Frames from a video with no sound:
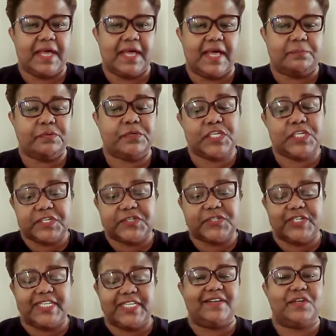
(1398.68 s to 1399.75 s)

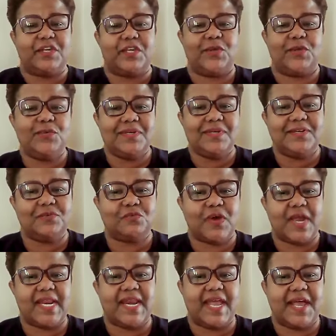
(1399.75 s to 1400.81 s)
particularly acute
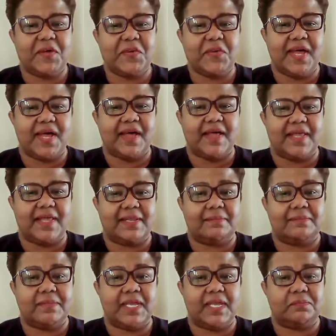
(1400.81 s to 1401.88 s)
right now
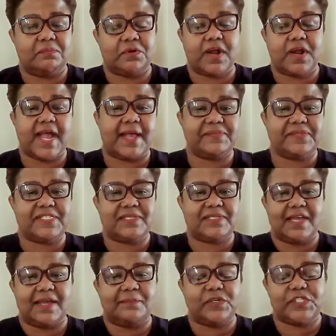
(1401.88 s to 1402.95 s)
and perhaps
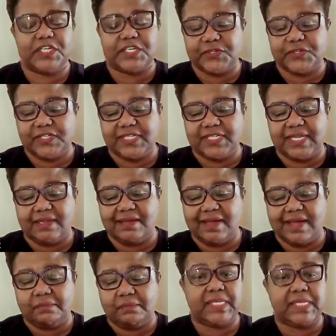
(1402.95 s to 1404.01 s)
particularly
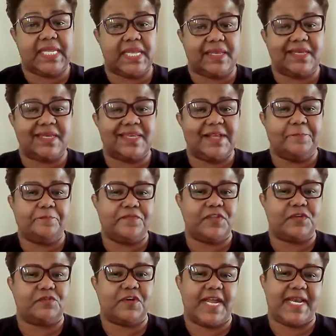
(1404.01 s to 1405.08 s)
bleak
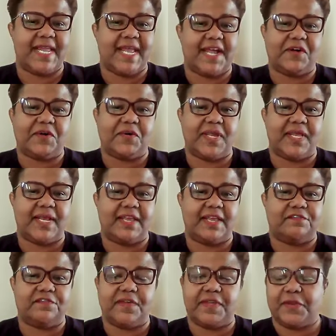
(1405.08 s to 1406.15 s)
right now. And
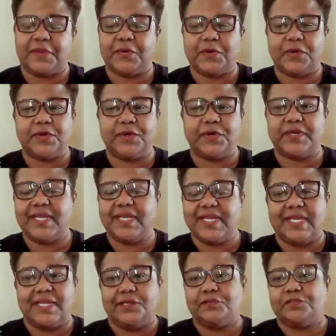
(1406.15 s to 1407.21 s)
I've, heard
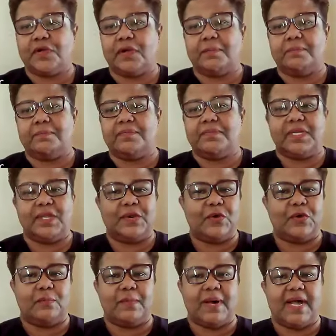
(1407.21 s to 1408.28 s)
from,
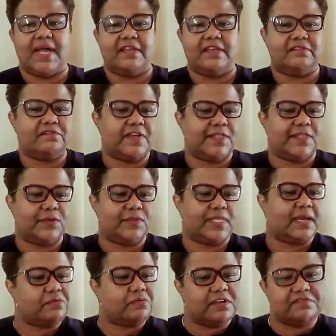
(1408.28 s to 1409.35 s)
my fellow
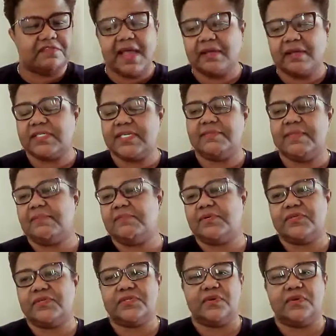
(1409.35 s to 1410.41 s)
library faculty
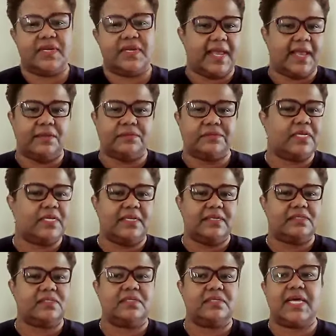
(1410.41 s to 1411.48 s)
members on down
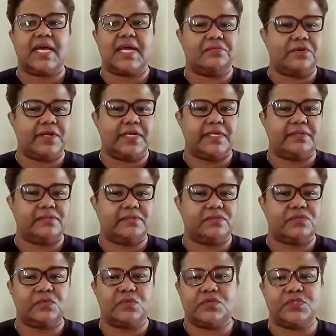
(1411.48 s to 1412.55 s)
to library
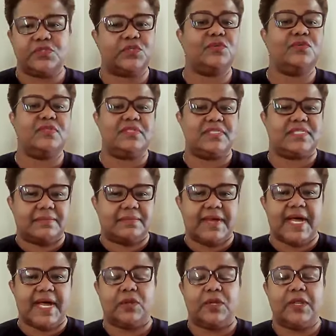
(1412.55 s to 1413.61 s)
school students
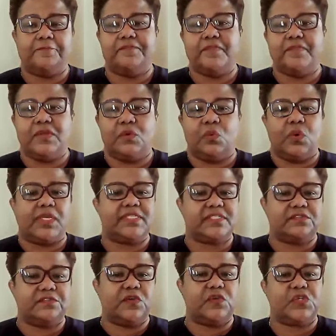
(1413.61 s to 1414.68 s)
about what
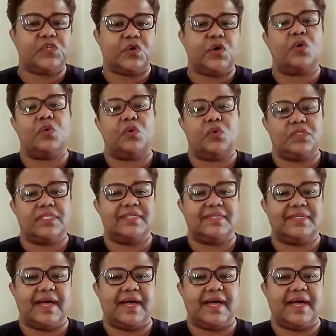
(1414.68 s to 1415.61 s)
does the future hold